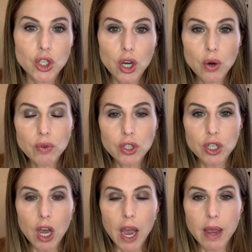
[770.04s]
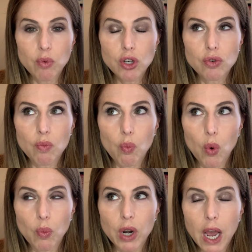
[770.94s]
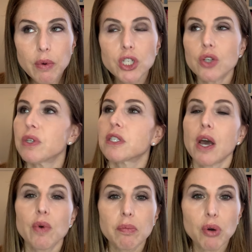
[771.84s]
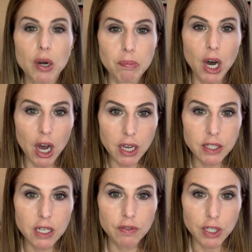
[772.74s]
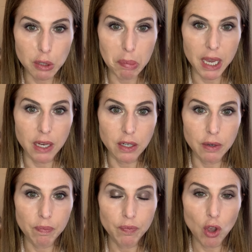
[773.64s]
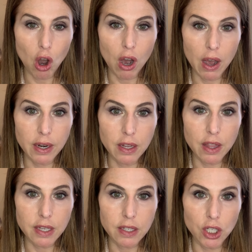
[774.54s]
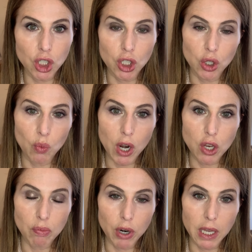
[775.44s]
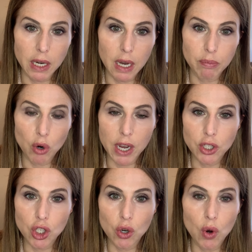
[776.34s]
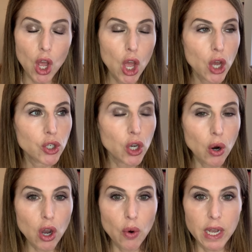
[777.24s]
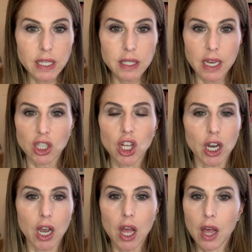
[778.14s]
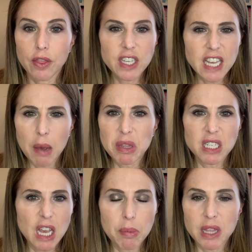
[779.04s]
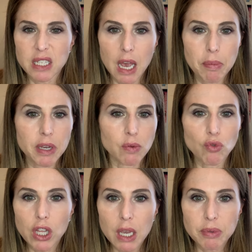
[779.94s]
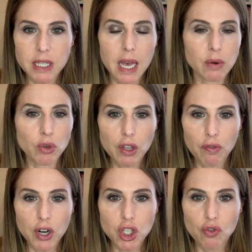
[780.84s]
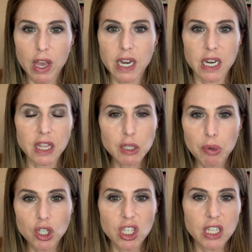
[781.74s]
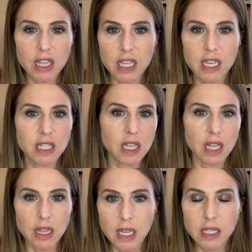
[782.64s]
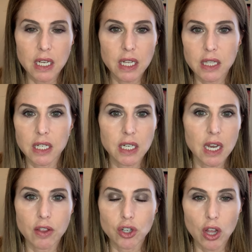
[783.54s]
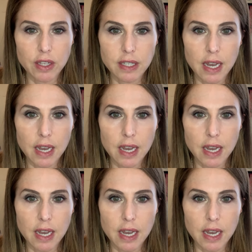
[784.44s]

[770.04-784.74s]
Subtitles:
what I would do is I would put a positive spin on this issue when you bring it up, right? So don't go in saying, look, this happened, I'm really upset, I'm really frustrated, and this person said this, and then and there's all these